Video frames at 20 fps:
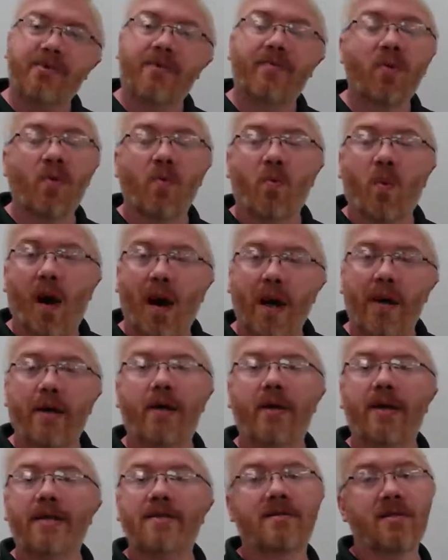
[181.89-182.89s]
of the
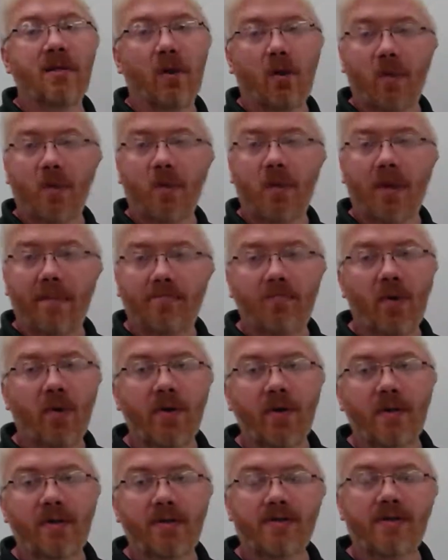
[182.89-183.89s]
water is lower when it
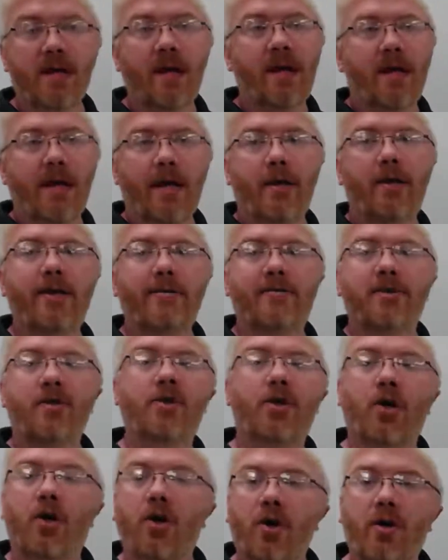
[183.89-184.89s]
boils, you need to
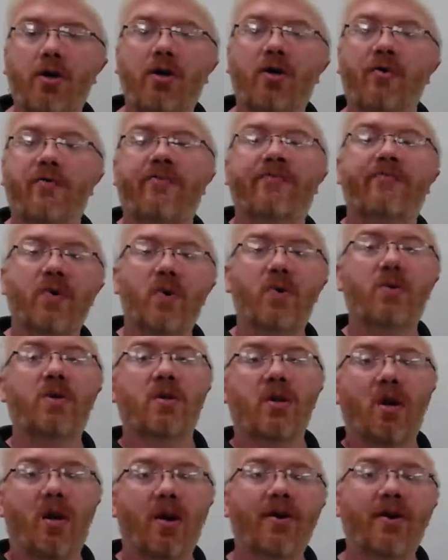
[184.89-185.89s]
cook your food
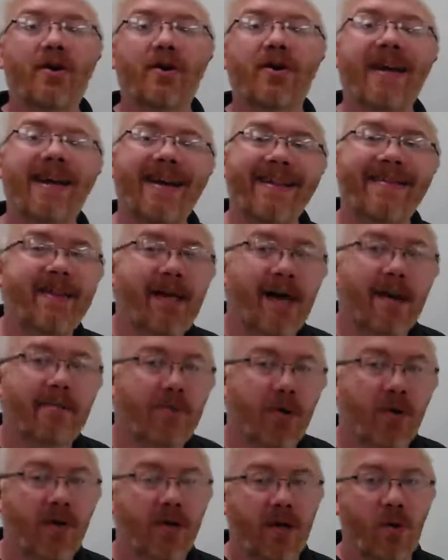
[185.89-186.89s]
longer in that
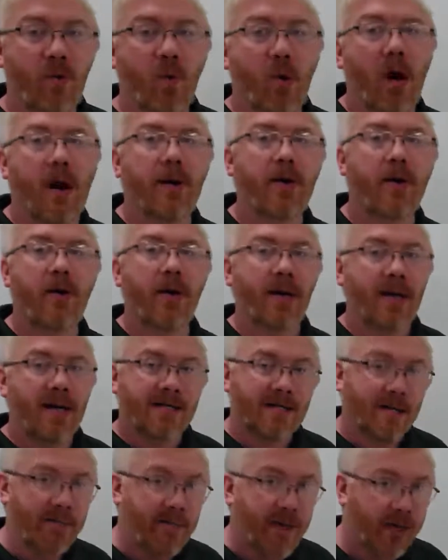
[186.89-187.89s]
boiling water
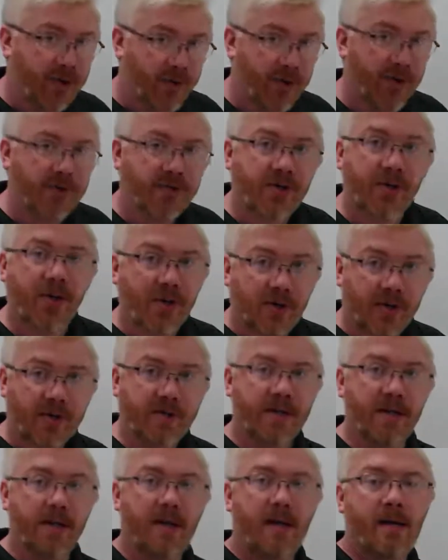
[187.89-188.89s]
to make sure it's
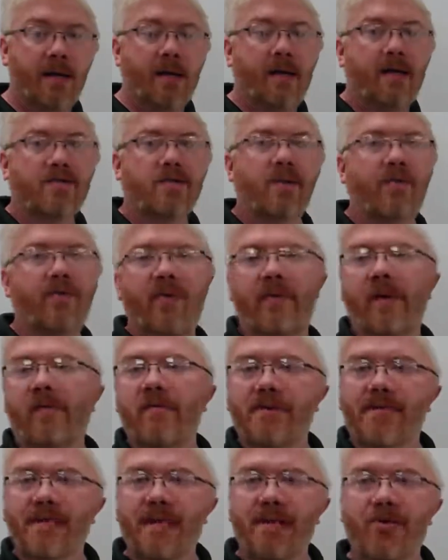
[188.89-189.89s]
cooked. So if you've
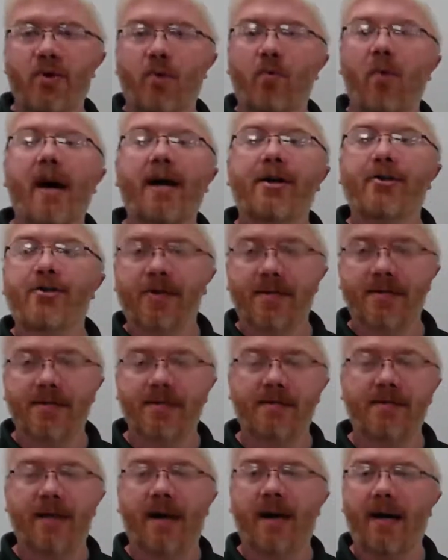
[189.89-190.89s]
ever seen
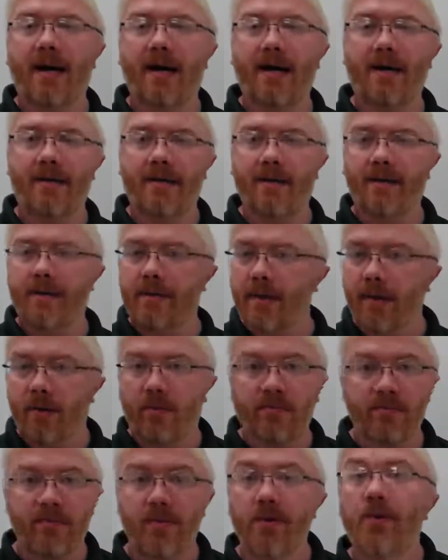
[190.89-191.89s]
directions on,
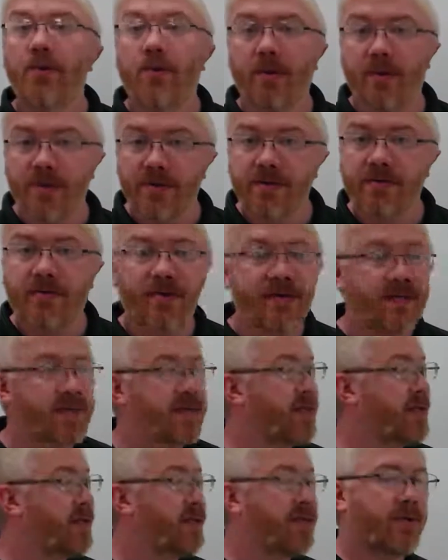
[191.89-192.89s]
noodles, for
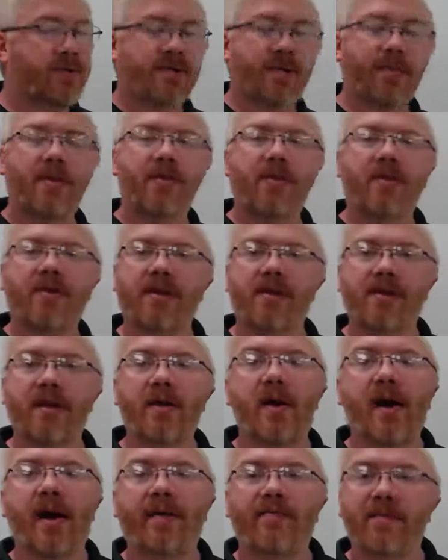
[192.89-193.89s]
instance, or some other thing that
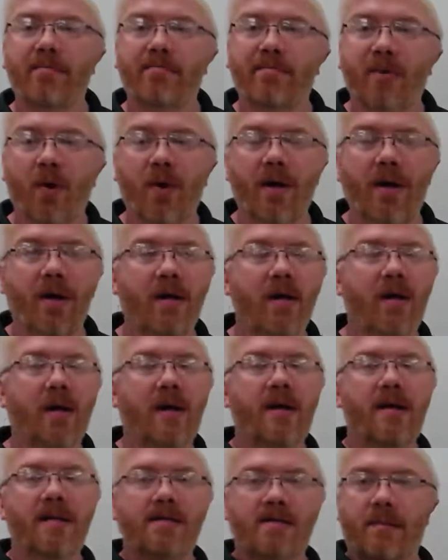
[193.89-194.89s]
you have to boil,
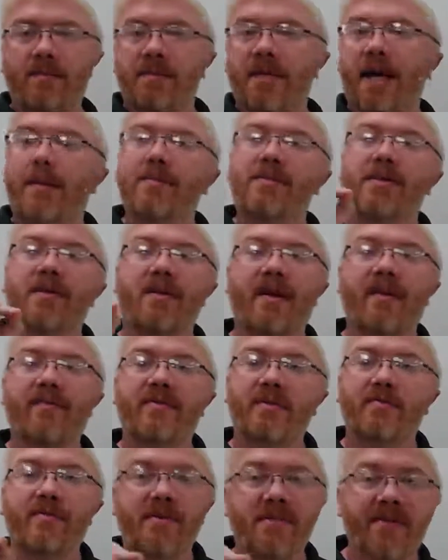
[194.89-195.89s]
sometimes it'll give
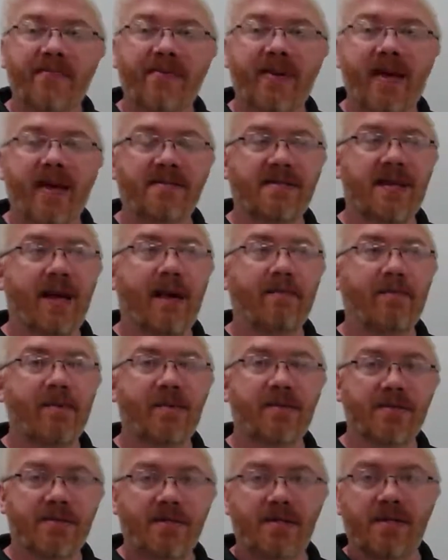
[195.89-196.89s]
specific
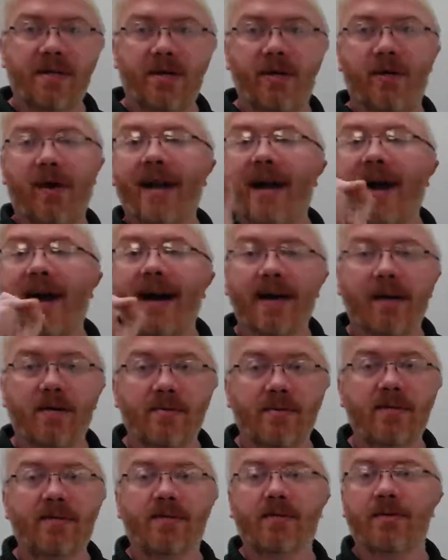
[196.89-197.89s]
examples, at high
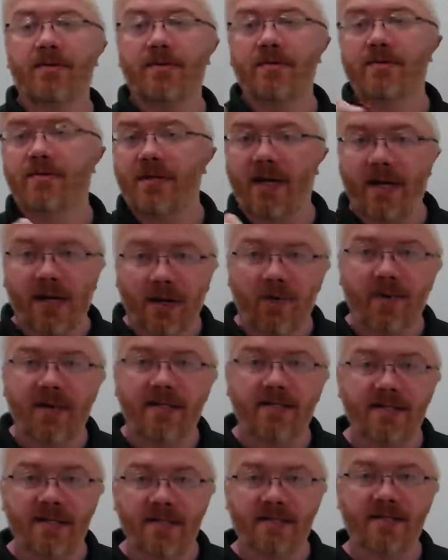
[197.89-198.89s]
altitudes,
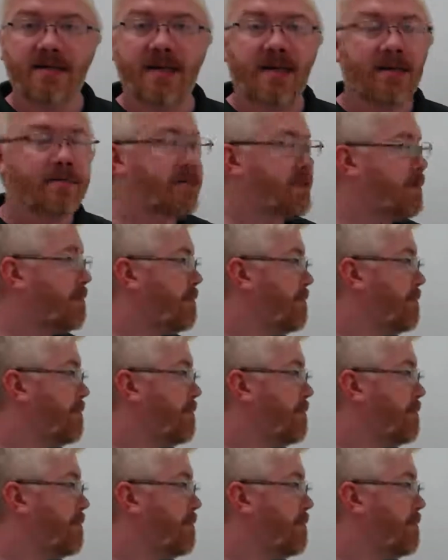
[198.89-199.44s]
increase these times.